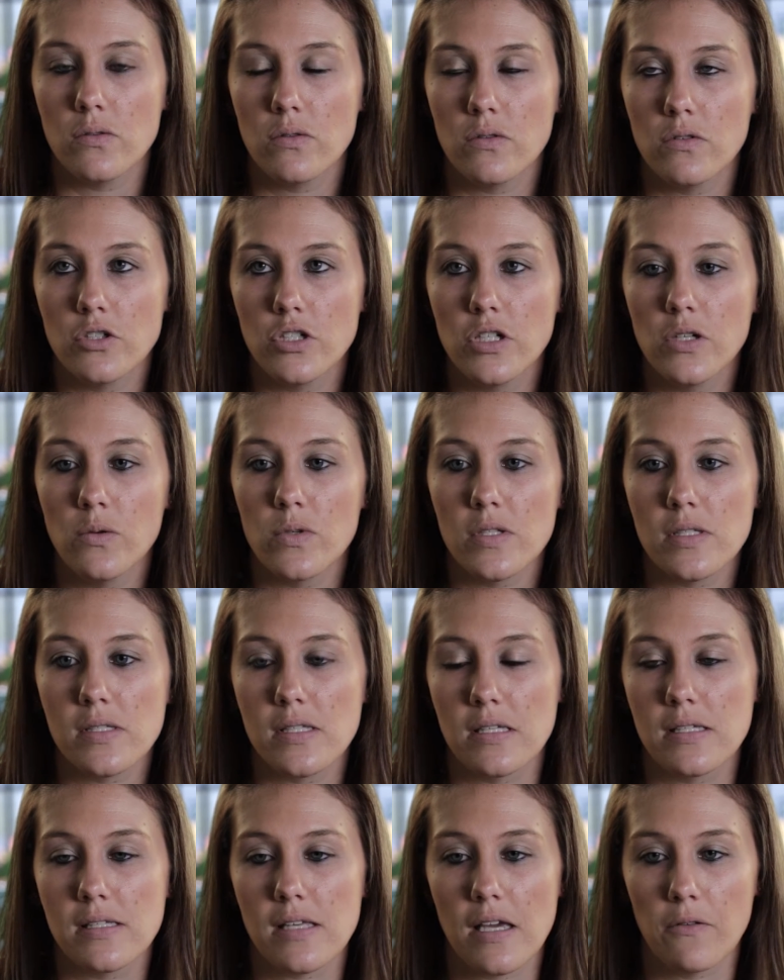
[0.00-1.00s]
she was
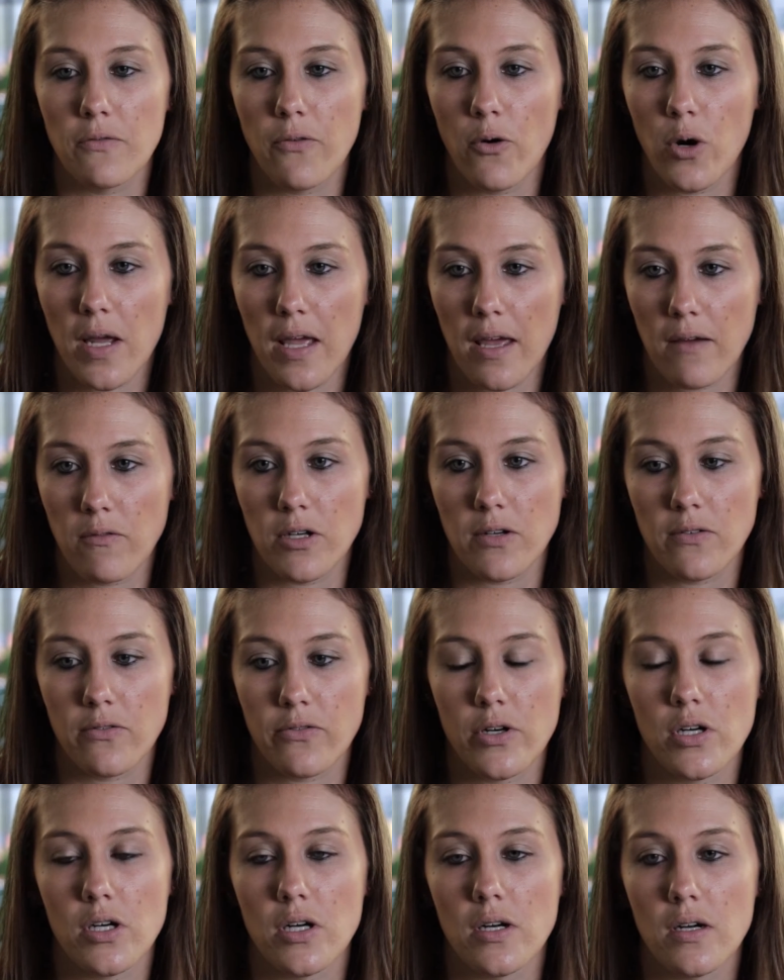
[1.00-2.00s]
the safe haven
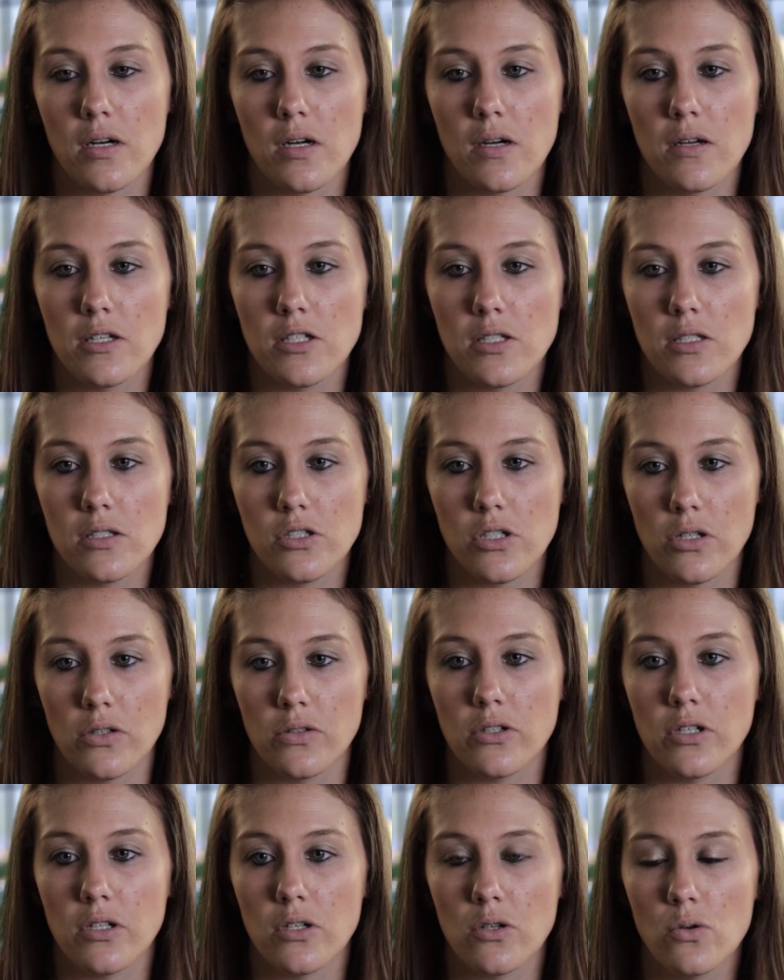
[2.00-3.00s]
for her
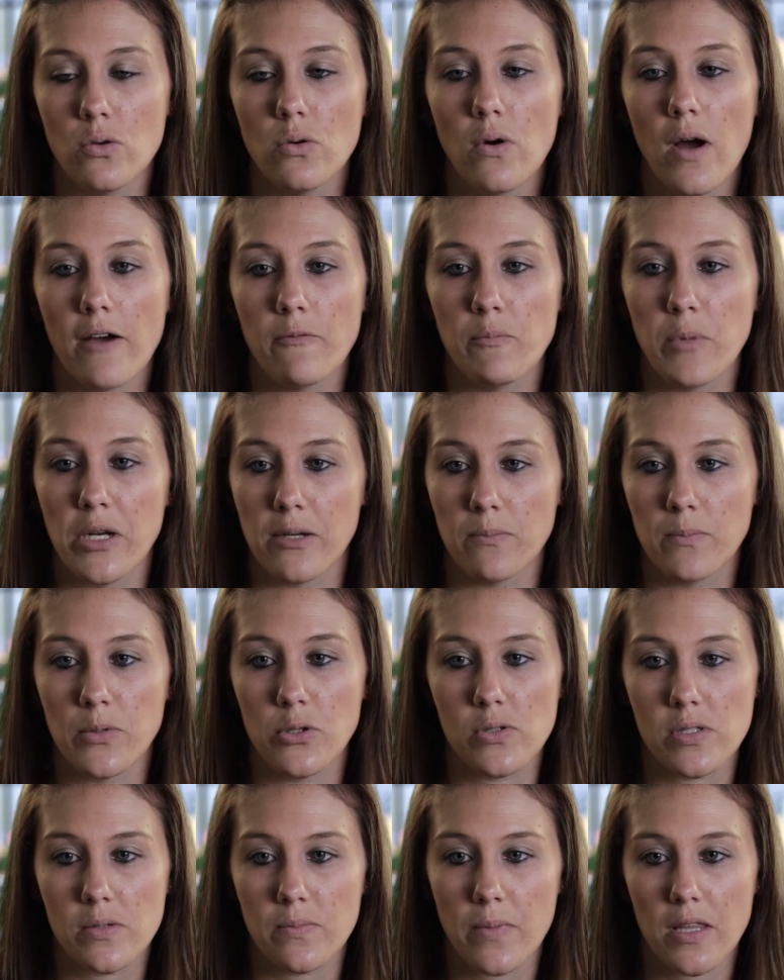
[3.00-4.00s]
children who have been
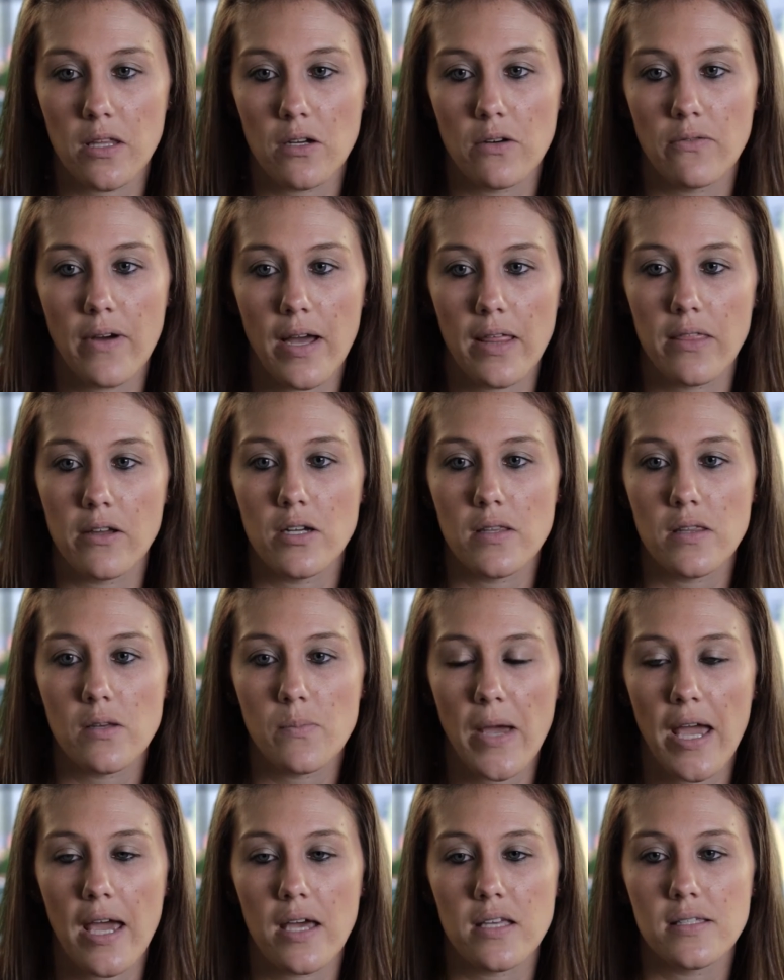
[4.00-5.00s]
abused by their father in the
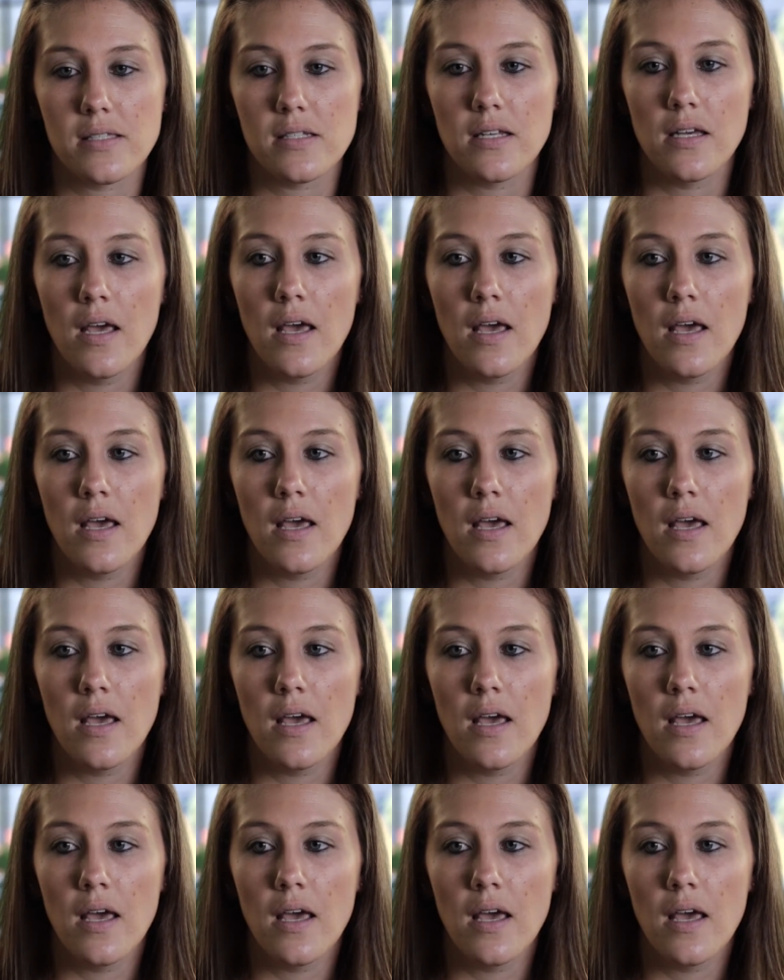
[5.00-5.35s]
past.